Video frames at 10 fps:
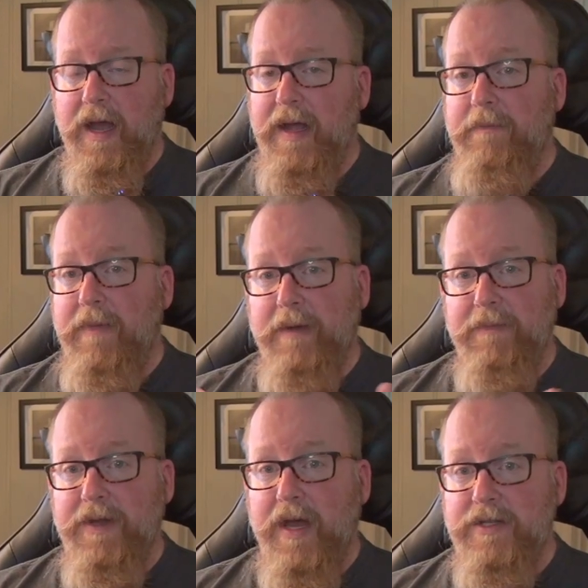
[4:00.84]
I
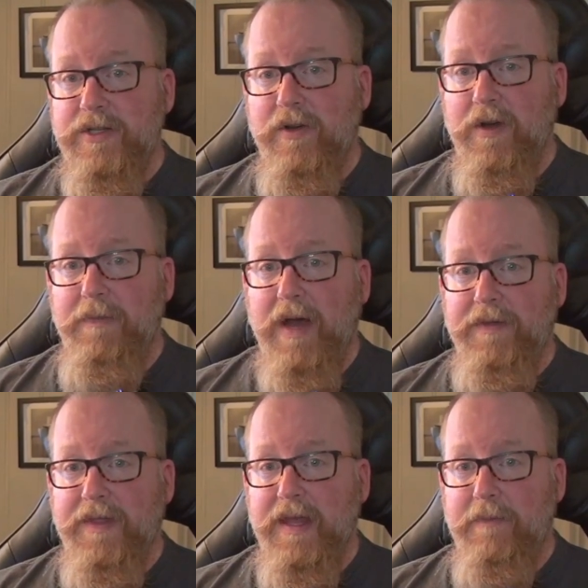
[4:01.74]
am not sure
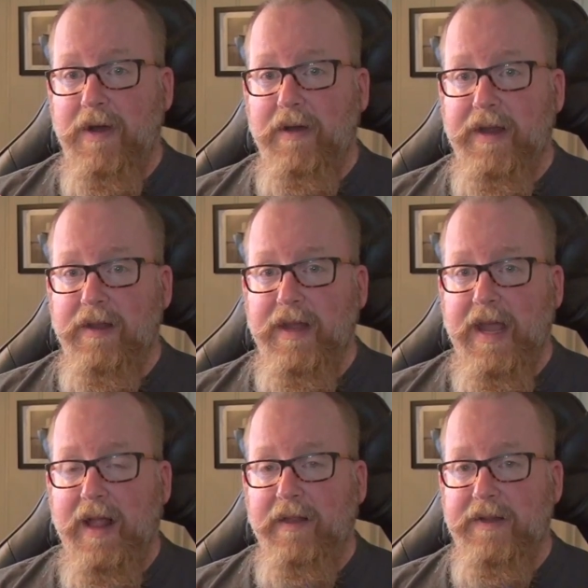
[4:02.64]
about the American
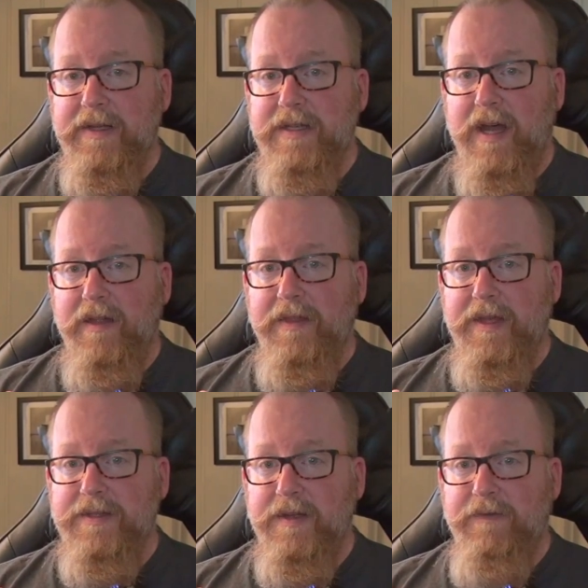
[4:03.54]
legalities on
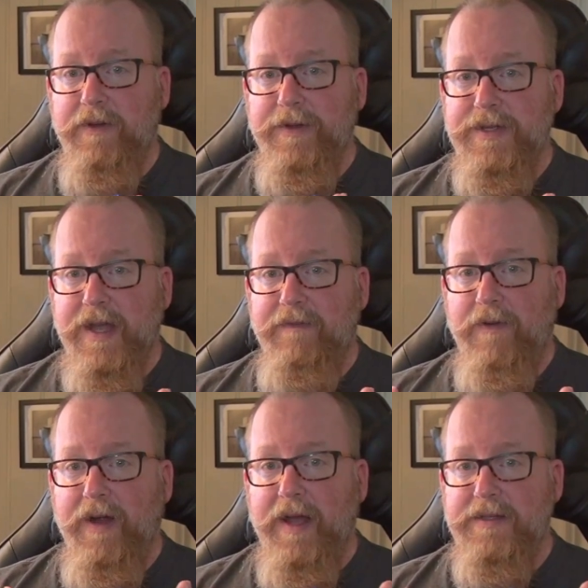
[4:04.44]
this if you're using
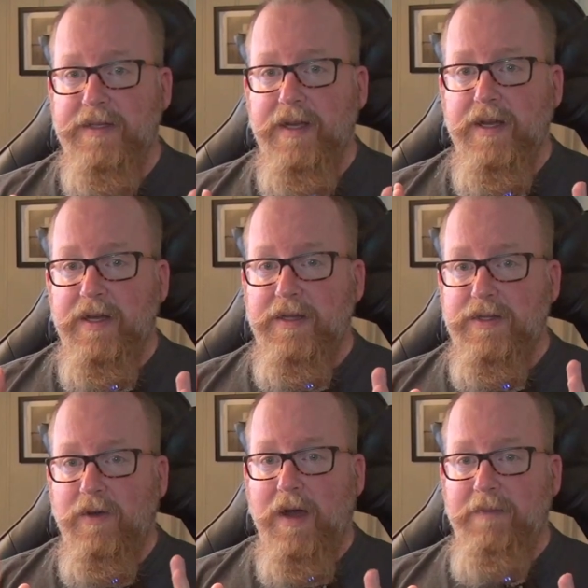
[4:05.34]
FRS,
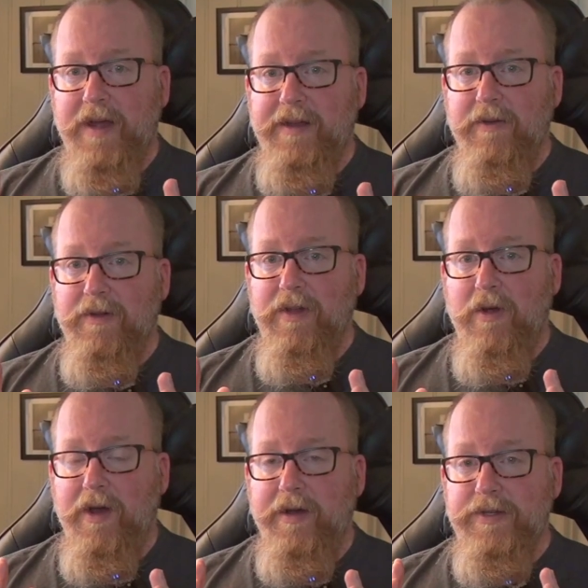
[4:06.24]
so I'm not your
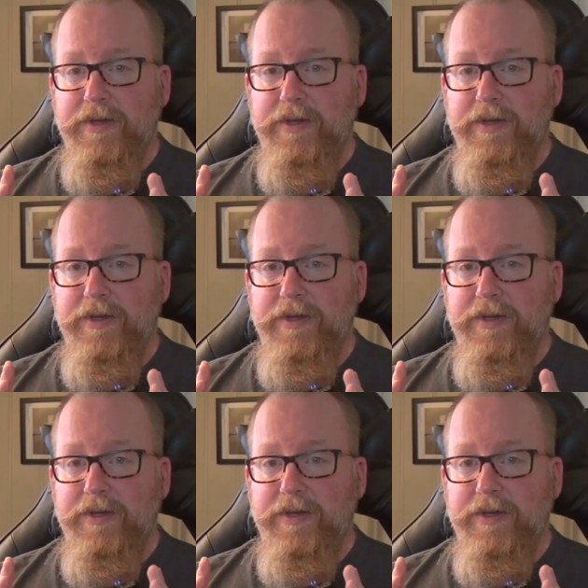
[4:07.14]
lawyer.